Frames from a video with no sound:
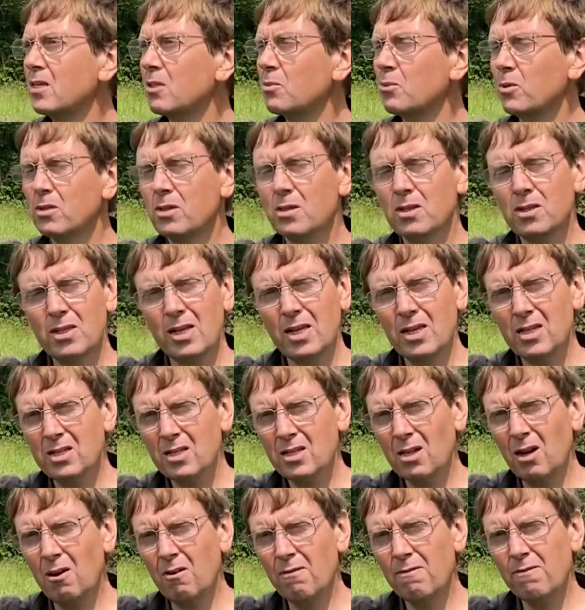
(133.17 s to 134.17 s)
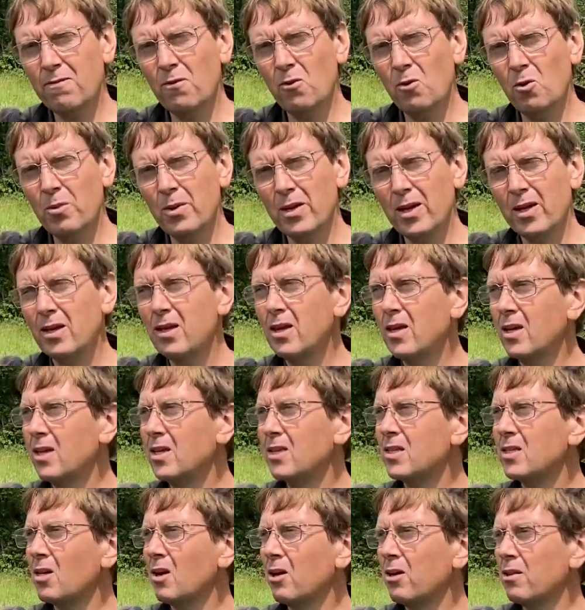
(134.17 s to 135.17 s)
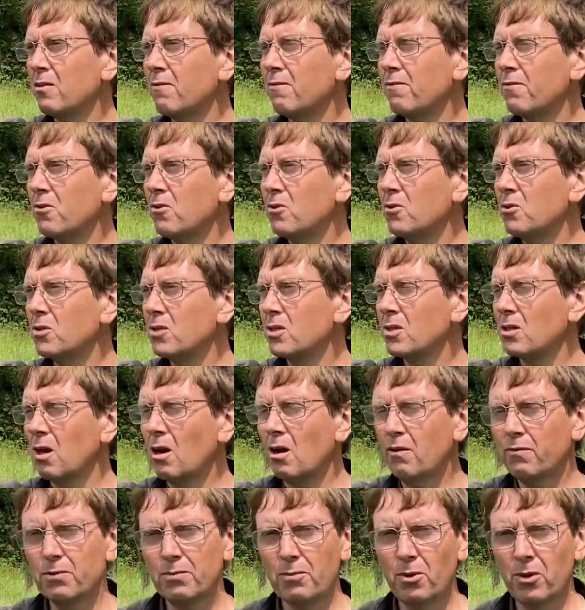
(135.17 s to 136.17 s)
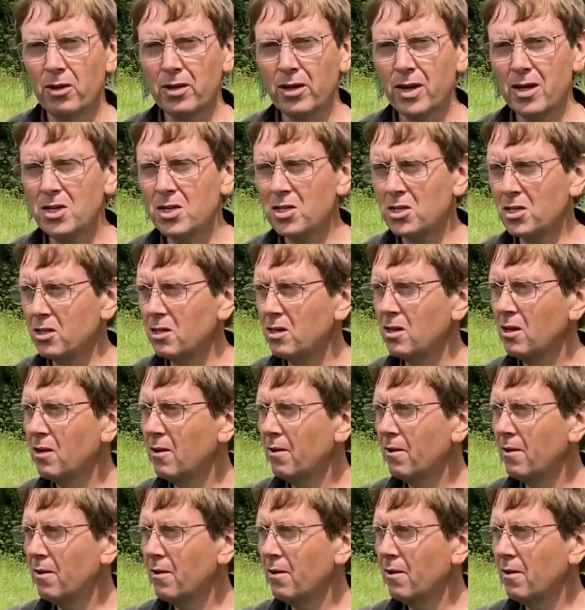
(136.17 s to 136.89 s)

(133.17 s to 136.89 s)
Once the seeds start forming inside the fruits after pollination,